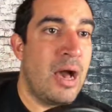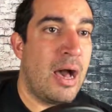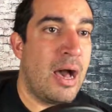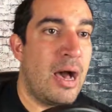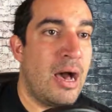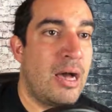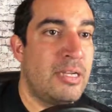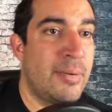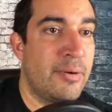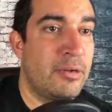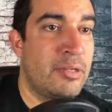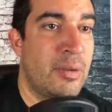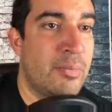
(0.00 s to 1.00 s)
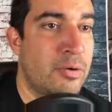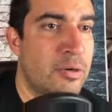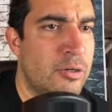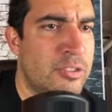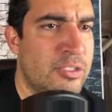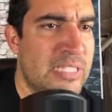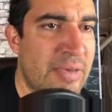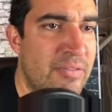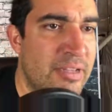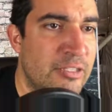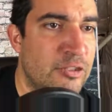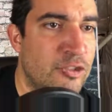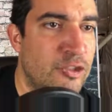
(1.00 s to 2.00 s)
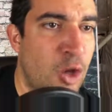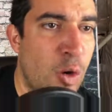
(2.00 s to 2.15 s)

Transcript: Number 7,